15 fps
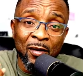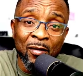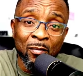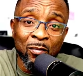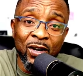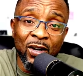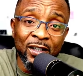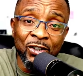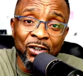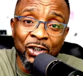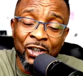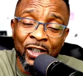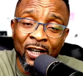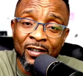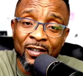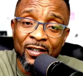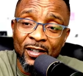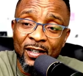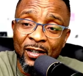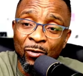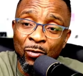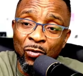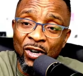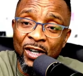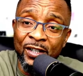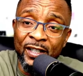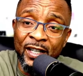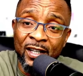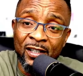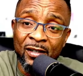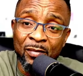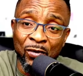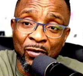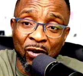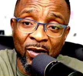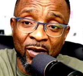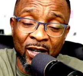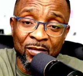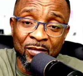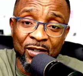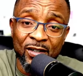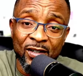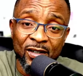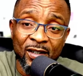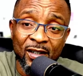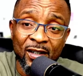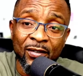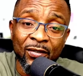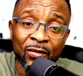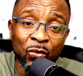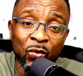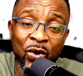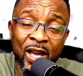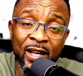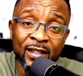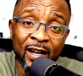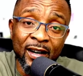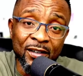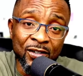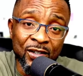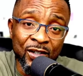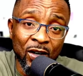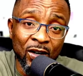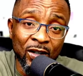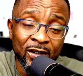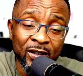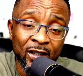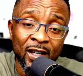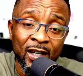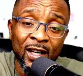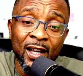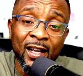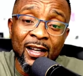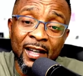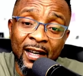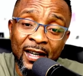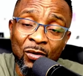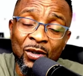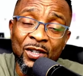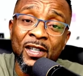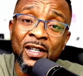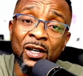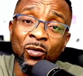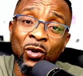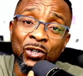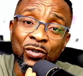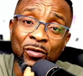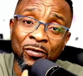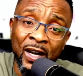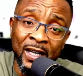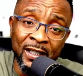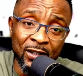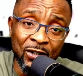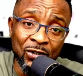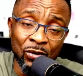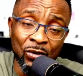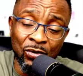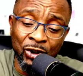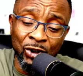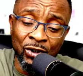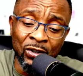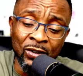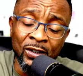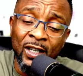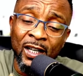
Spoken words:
Politicians who create problems where there is none. Then they will say they want to find the solution.